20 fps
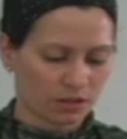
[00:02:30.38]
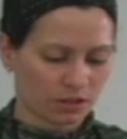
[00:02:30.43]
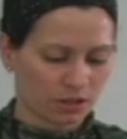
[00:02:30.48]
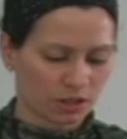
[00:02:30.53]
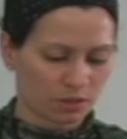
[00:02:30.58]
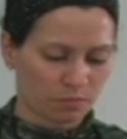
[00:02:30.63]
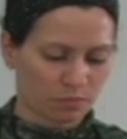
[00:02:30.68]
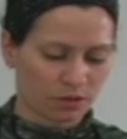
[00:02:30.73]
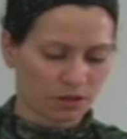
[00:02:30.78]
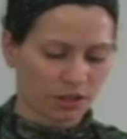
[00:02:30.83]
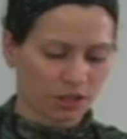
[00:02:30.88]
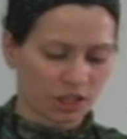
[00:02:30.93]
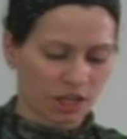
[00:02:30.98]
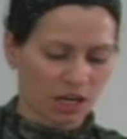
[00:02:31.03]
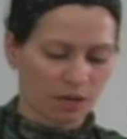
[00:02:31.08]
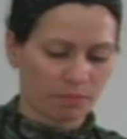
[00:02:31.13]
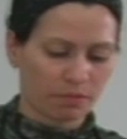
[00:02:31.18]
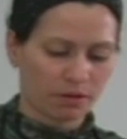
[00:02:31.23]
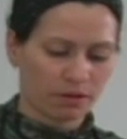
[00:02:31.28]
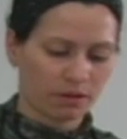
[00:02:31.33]
to just
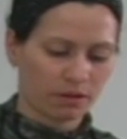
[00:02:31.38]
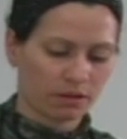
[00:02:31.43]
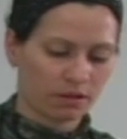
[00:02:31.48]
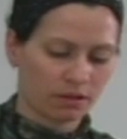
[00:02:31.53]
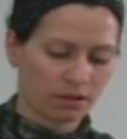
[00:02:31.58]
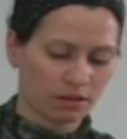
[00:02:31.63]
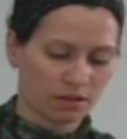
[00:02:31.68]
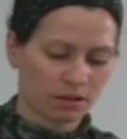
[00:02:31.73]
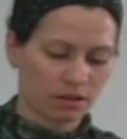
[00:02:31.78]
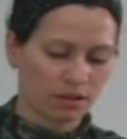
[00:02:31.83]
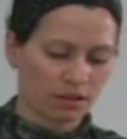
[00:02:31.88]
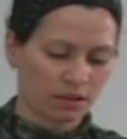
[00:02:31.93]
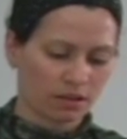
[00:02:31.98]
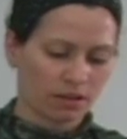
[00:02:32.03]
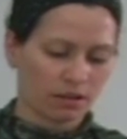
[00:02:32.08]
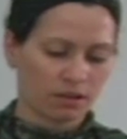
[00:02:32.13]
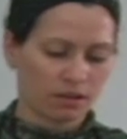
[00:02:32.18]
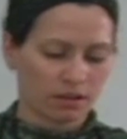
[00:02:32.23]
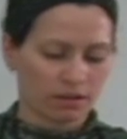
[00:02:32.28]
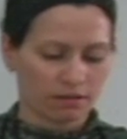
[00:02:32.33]
pre-shape
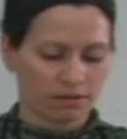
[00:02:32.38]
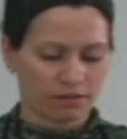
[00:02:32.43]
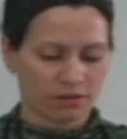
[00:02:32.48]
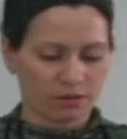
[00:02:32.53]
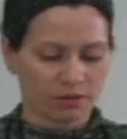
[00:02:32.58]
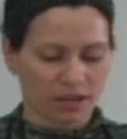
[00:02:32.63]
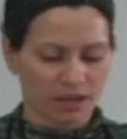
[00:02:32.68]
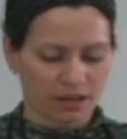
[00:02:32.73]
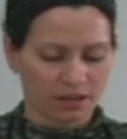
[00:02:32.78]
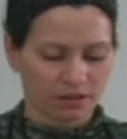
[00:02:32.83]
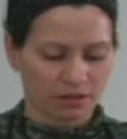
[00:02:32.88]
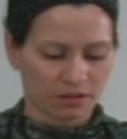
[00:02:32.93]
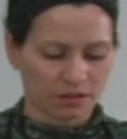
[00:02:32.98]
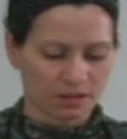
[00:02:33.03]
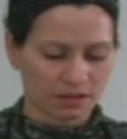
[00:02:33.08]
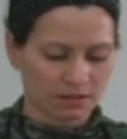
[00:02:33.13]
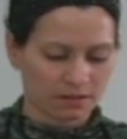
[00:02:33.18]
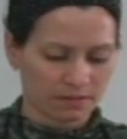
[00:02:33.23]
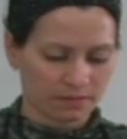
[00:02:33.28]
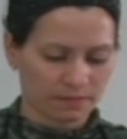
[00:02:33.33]
a few
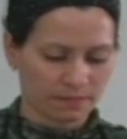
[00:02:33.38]
handles.